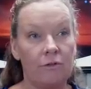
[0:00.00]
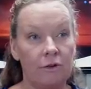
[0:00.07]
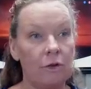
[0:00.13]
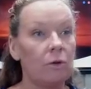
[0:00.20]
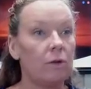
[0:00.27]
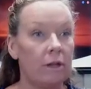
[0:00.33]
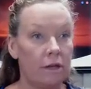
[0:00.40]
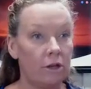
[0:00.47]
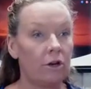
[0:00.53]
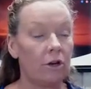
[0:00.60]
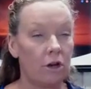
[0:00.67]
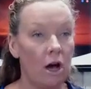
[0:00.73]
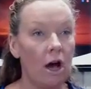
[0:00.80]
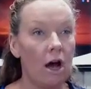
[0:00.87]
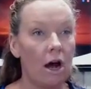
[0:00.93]
fueling your
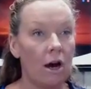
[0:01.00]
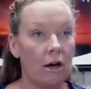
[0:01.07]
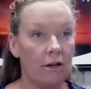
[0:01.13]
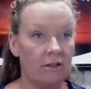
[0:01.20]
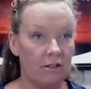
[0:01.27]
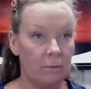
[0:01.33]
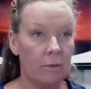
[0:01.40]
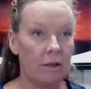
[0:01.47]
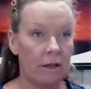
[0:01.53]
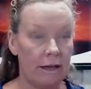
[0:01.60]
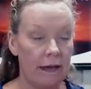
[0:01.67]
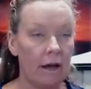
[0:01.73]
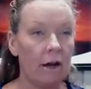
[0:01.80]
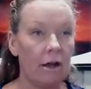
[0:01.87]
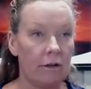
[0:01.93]
car and it's spilling
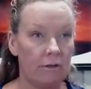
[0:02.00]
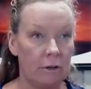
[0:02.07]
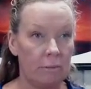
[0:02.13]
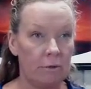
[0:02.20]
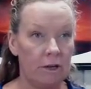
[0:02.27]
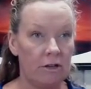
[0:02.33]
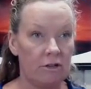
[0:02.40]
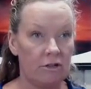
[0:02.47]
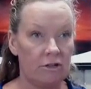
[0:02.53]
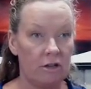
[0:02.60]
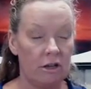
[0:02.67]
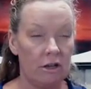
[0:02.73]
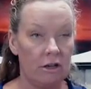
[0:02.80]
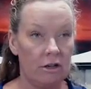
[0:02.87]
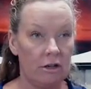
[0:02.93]
out all over the place
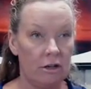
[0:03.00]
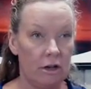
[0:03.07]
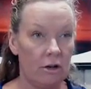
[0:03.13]
and,